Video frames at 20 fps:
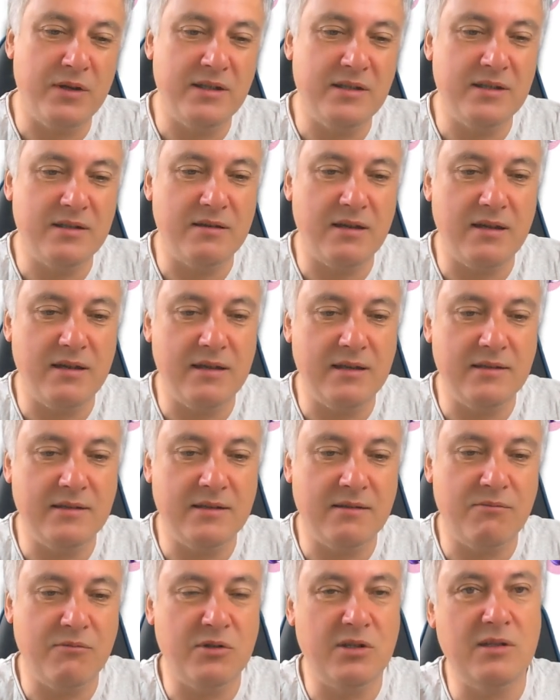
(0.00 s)

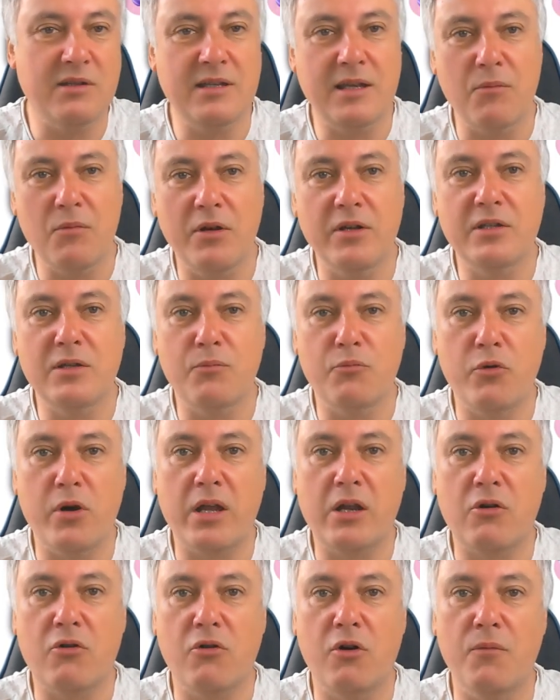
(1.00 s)
it's similar to
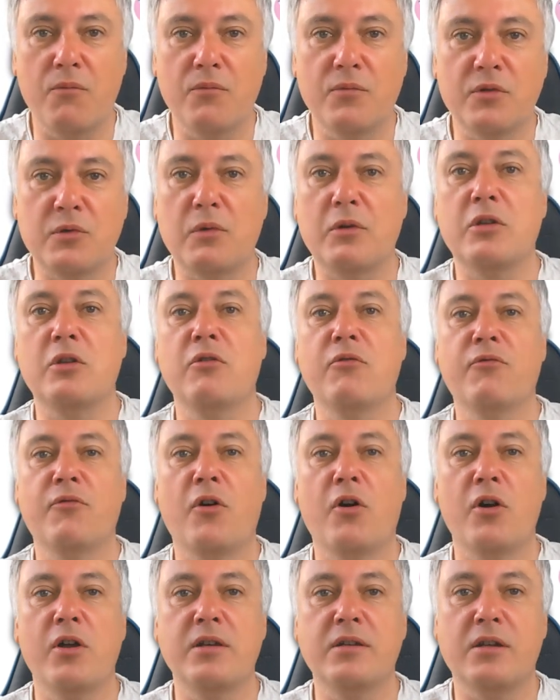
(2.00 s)
breadcrumbs, what you
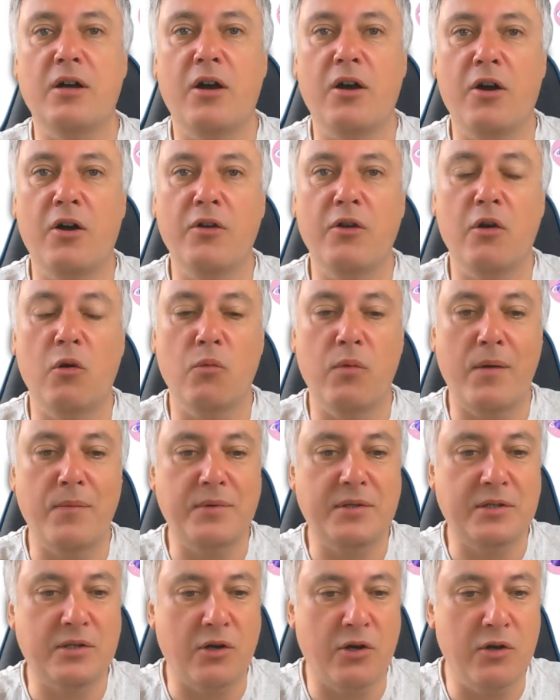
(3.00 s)
find on a
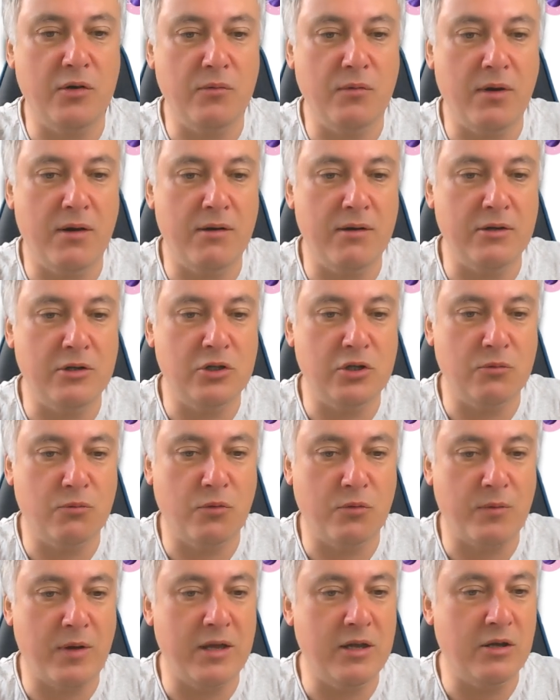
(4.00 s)
website
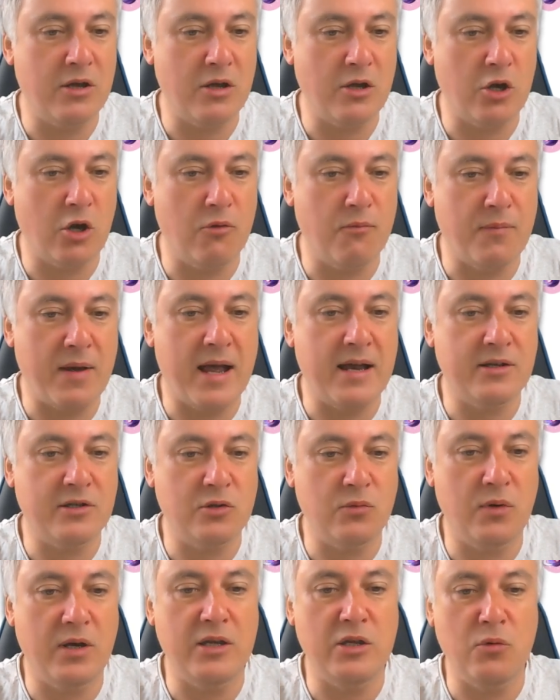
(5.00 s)
where you can go back
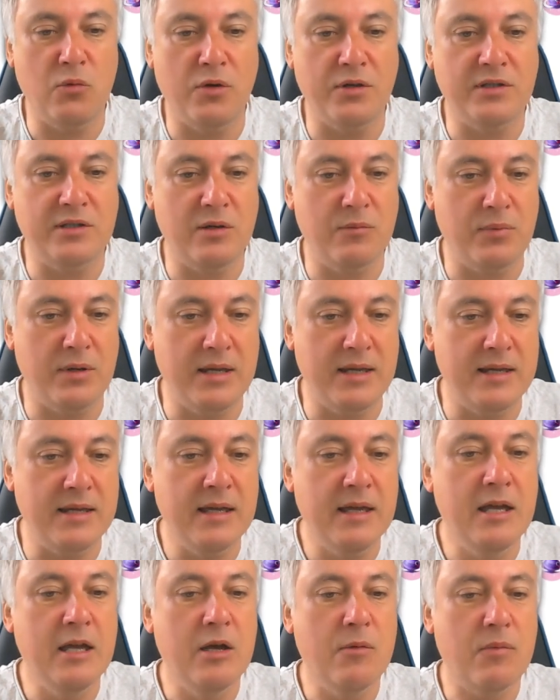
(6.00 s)
to where you want to be.